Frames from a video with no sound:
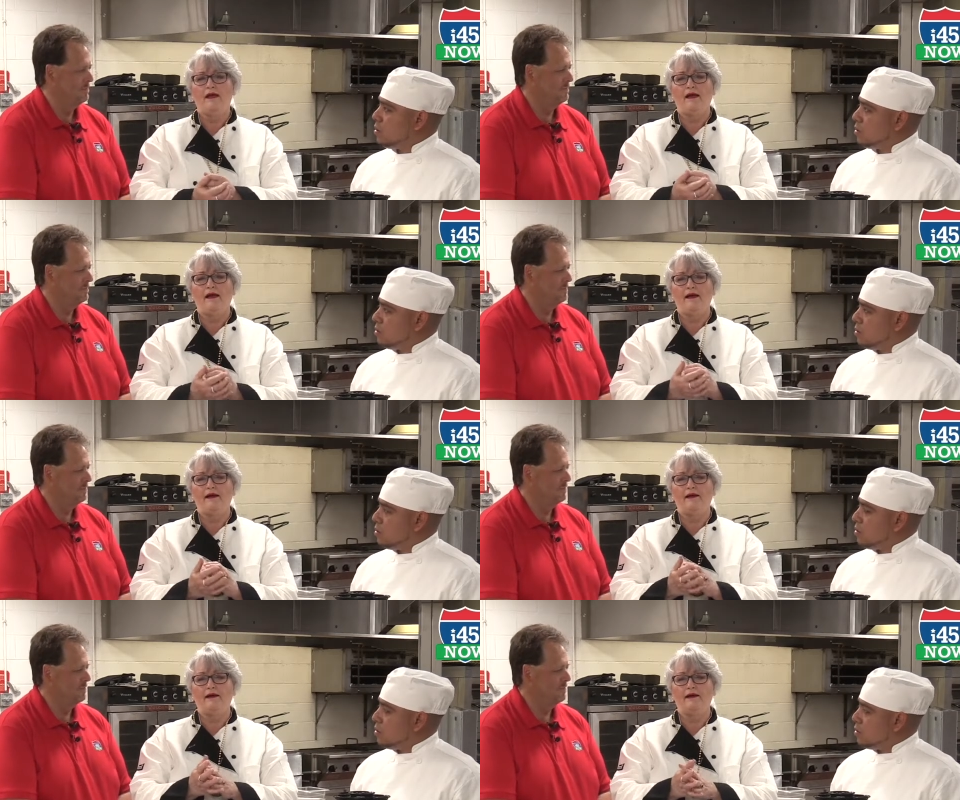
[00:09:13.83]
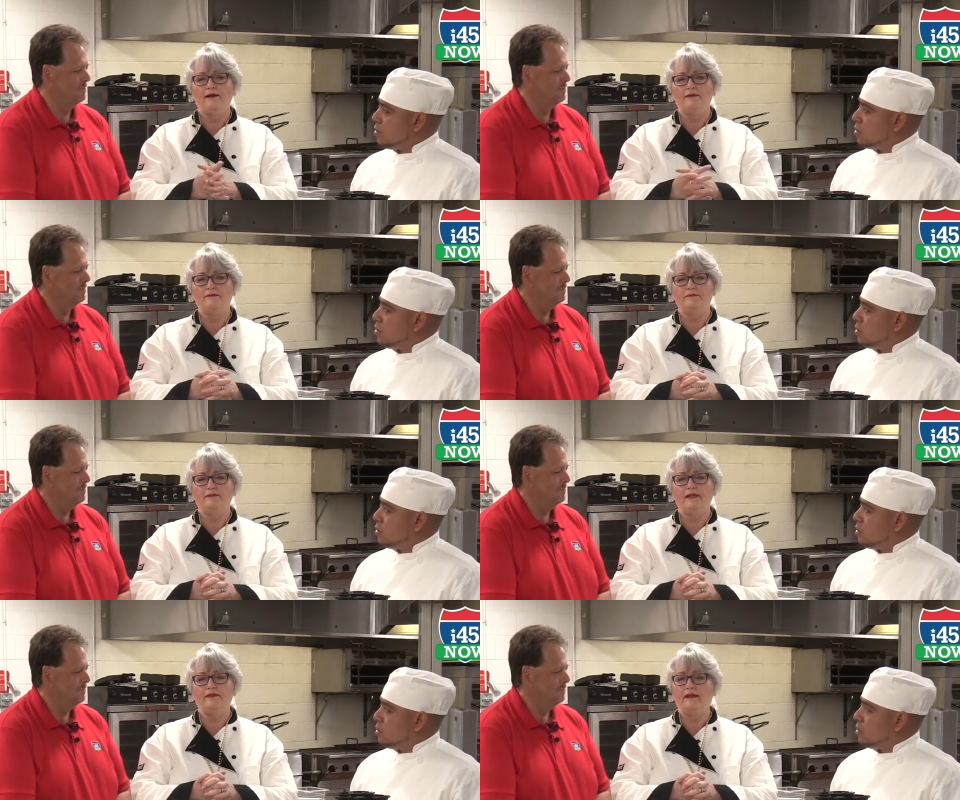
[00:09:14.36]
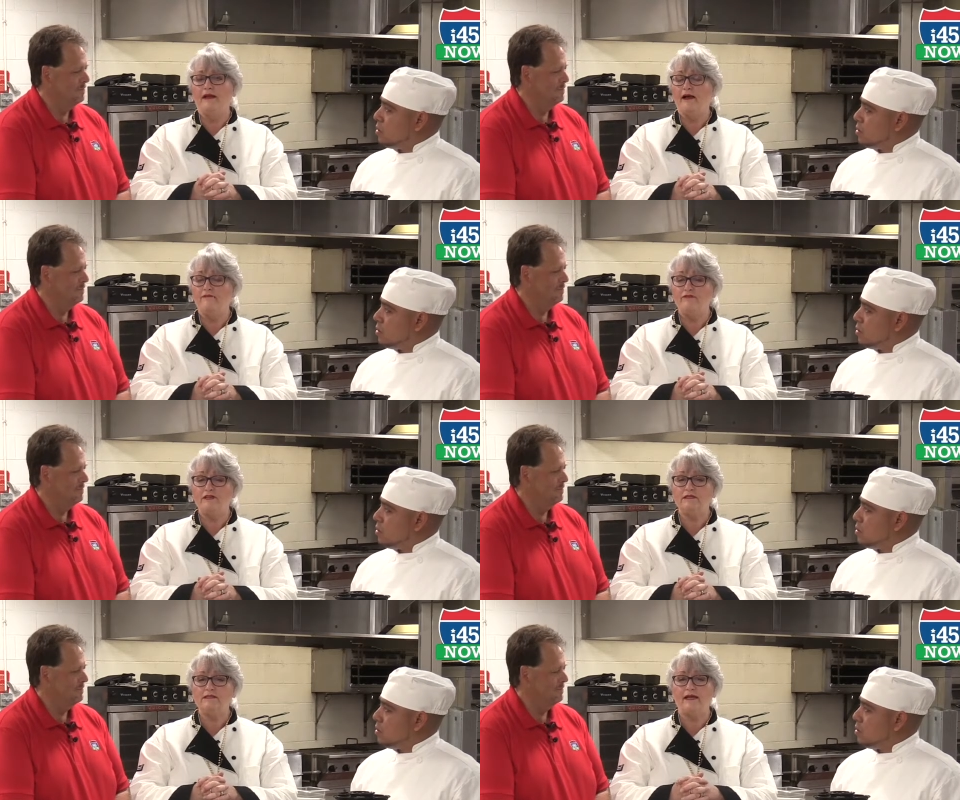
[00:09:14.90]
Speaker 1: um, in the
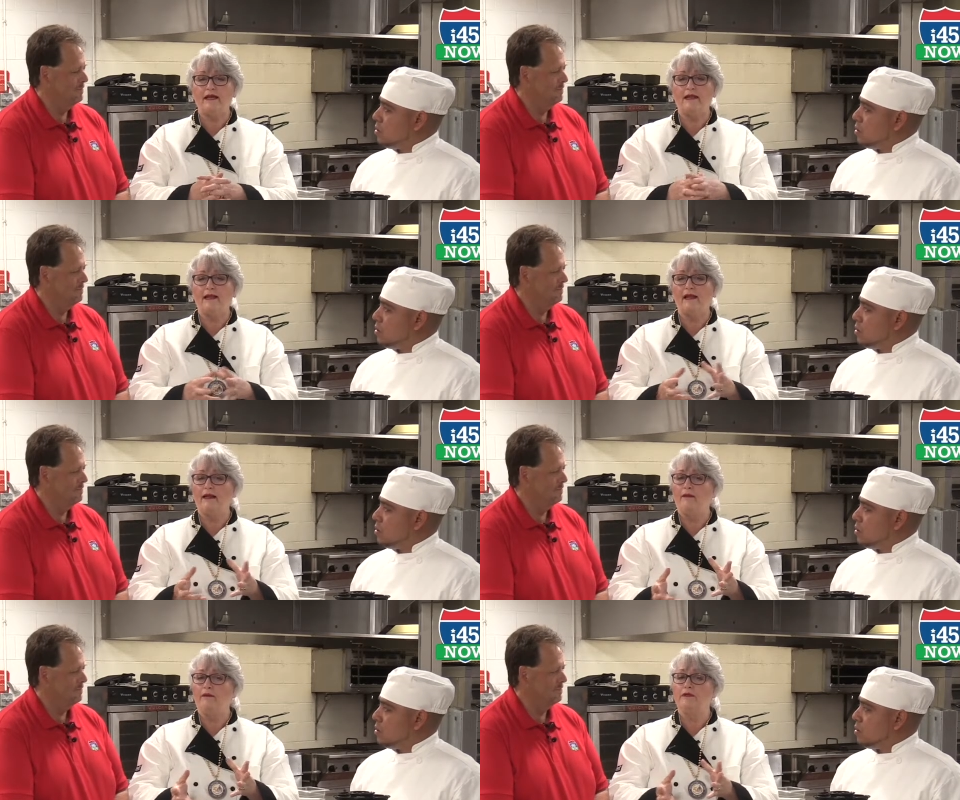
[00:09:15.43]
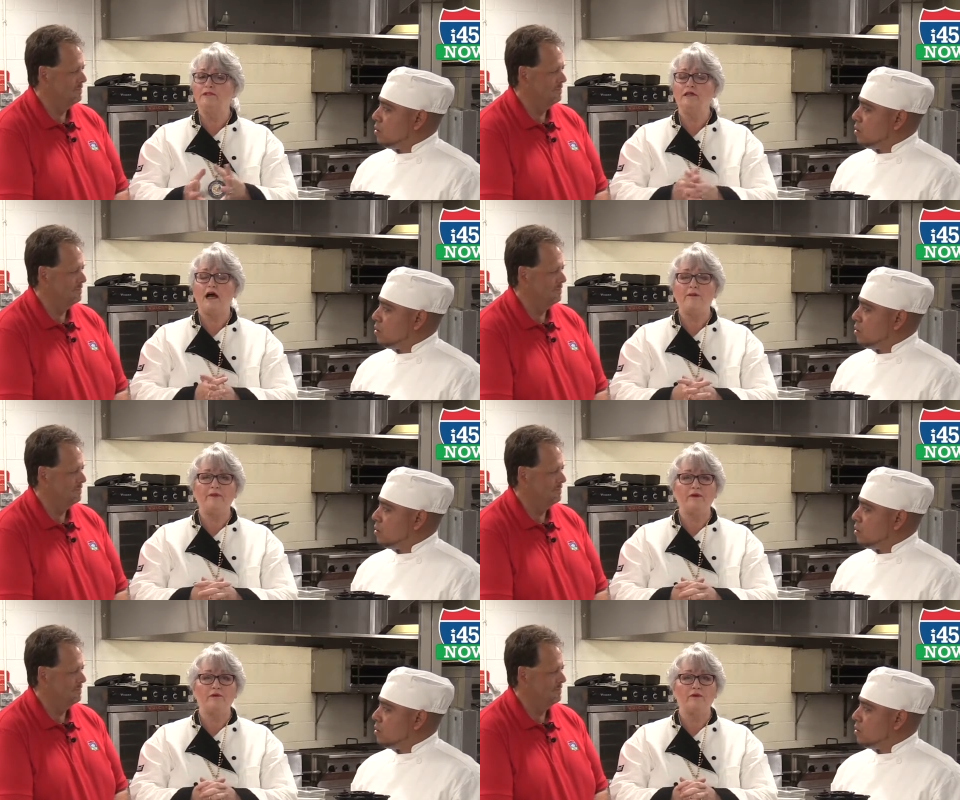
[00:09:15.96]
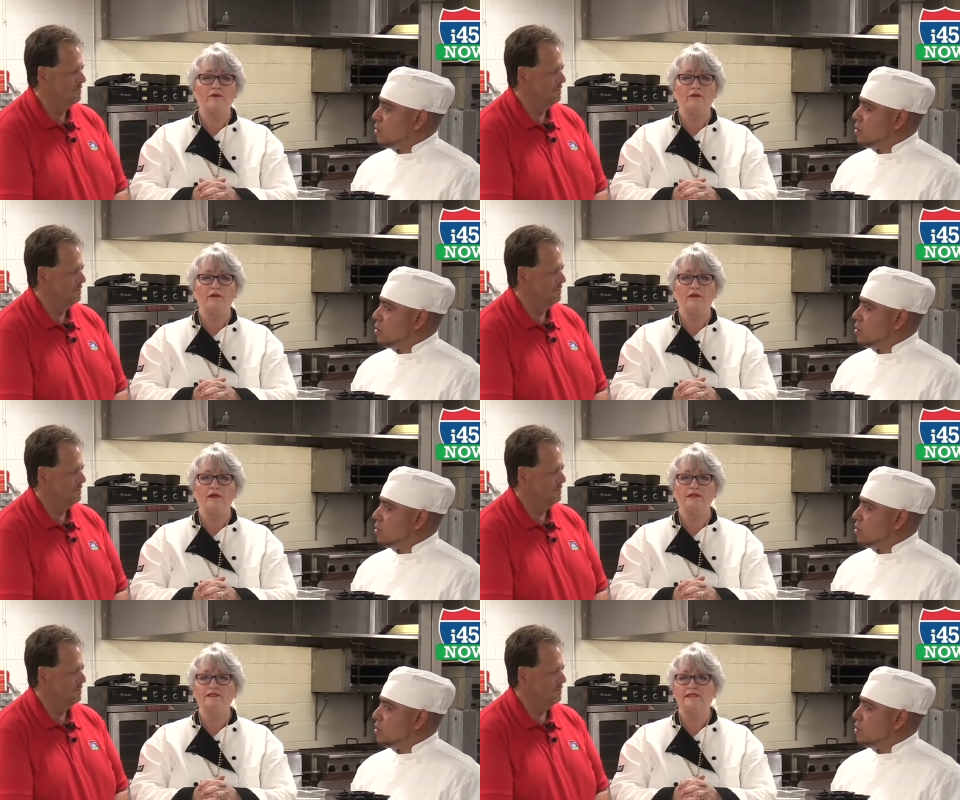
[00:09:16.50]
oven, and then I'm going to top it with
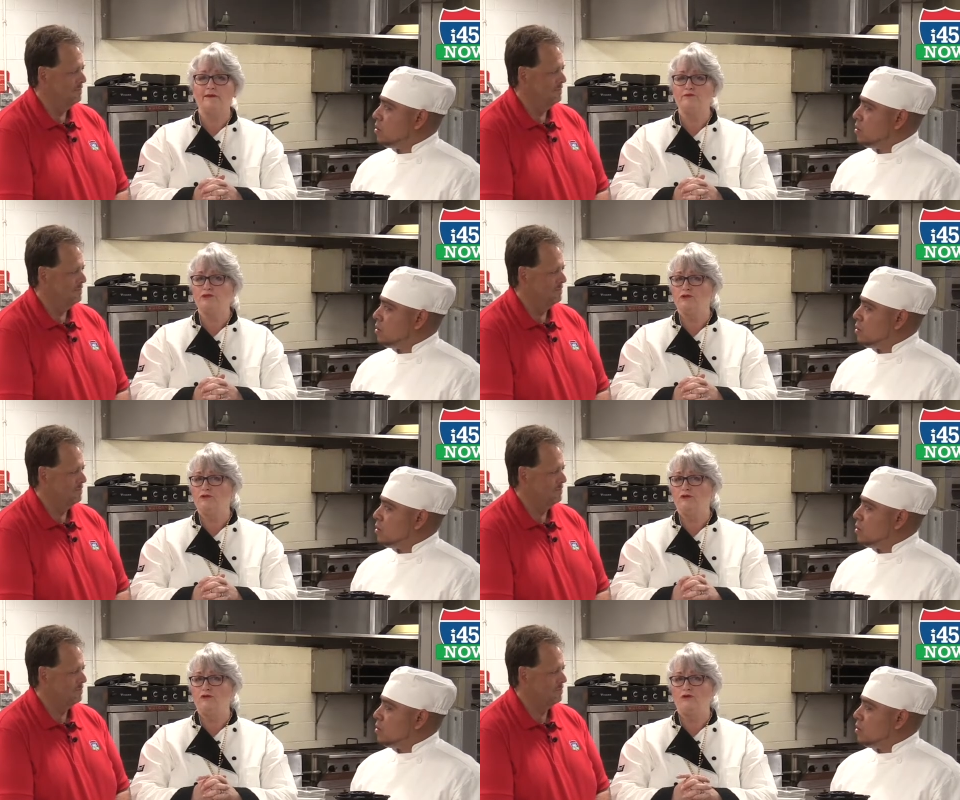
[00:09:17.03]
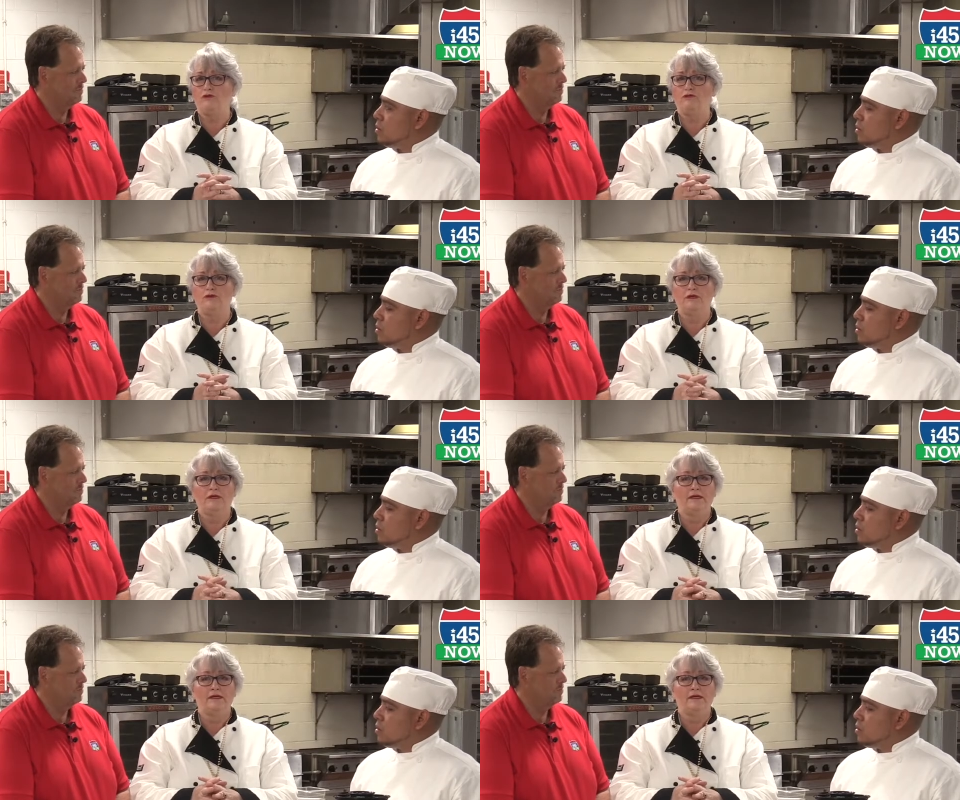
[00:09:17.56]
an exceptional